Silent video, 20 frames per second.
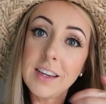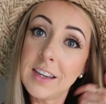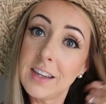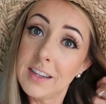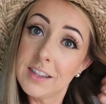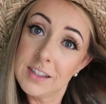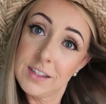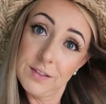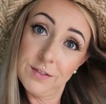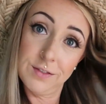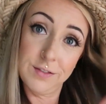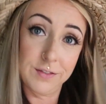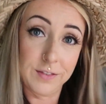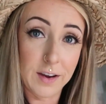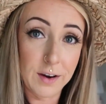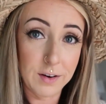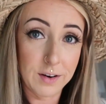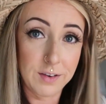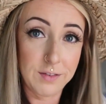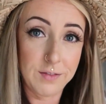It is
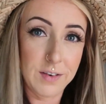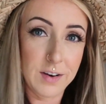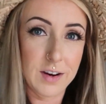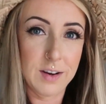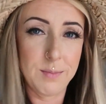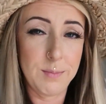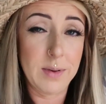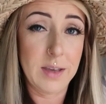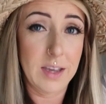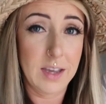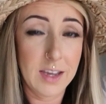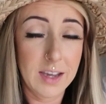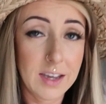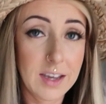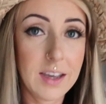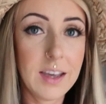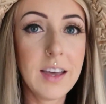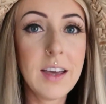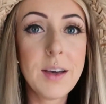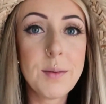very, very
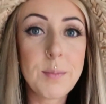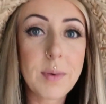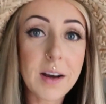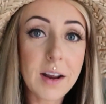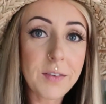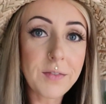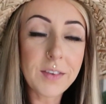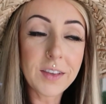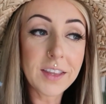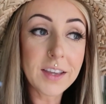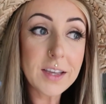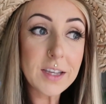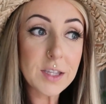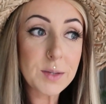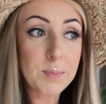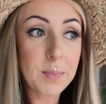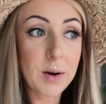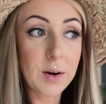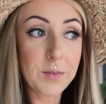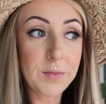big, but I feel like
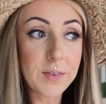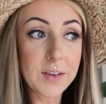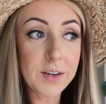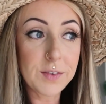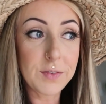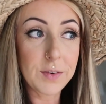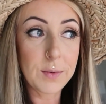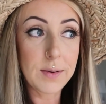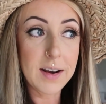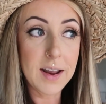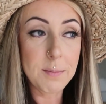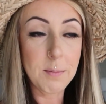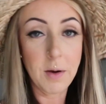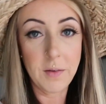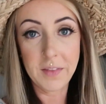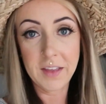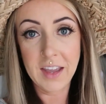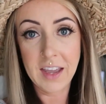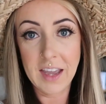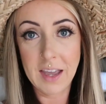it's perfect for when I'm
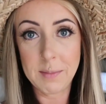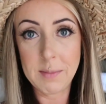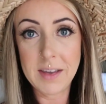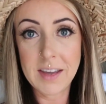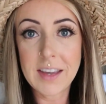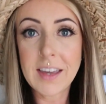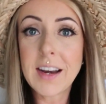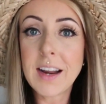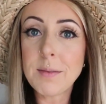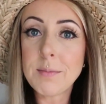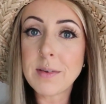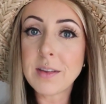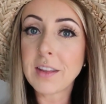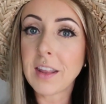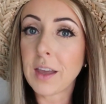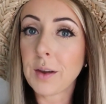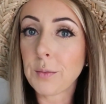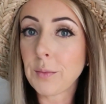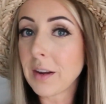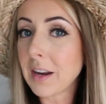on the hammock and I've been
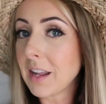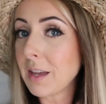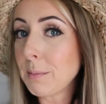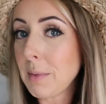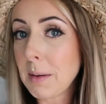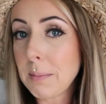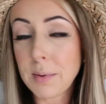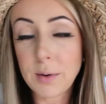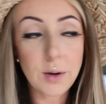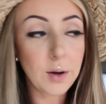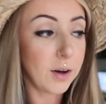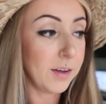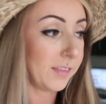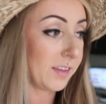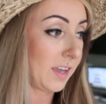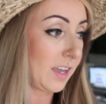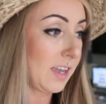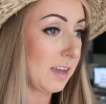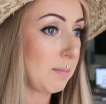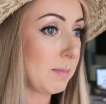like reading my book on
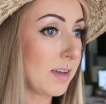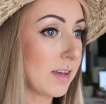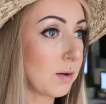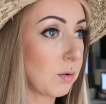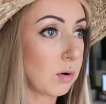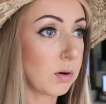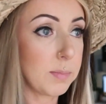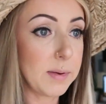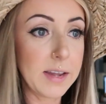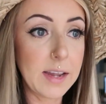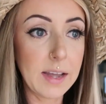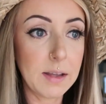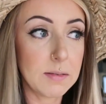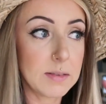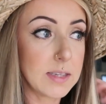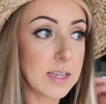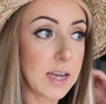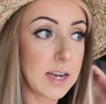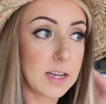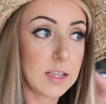the hammock or being
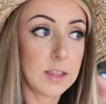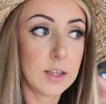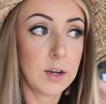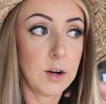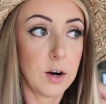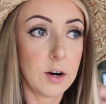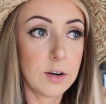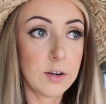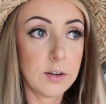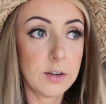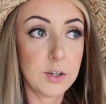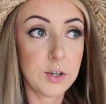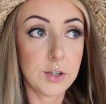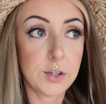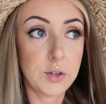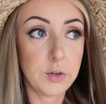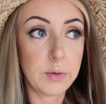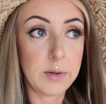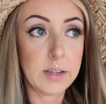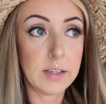outside in the garden
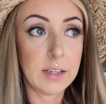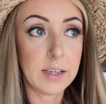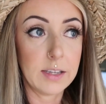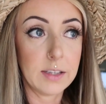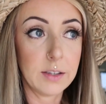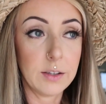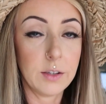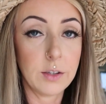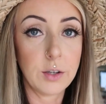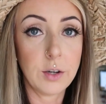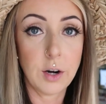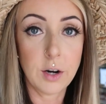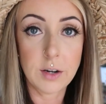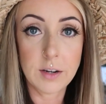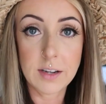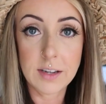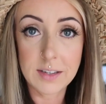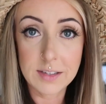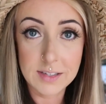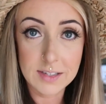just doing like little
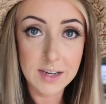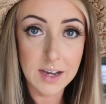gardening